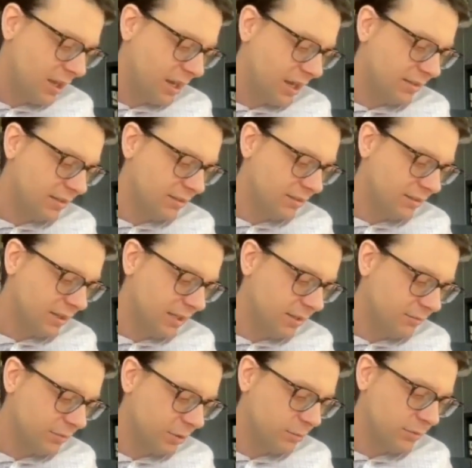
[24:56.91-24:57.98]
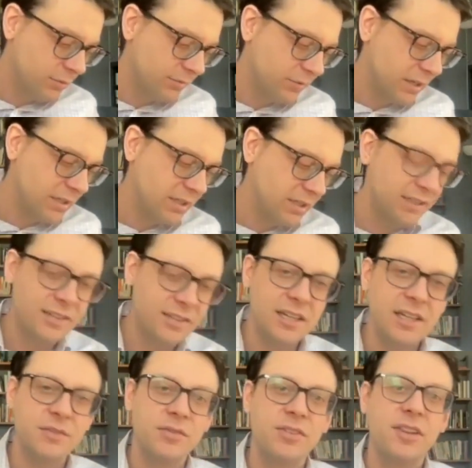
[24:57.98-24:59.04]
And Lincoln wrote to a friend and he
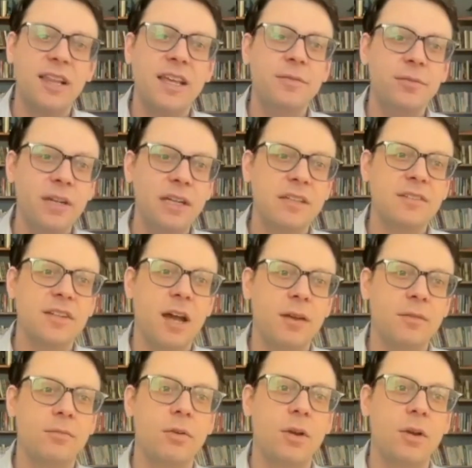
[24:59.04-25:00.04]
said, if slavery is not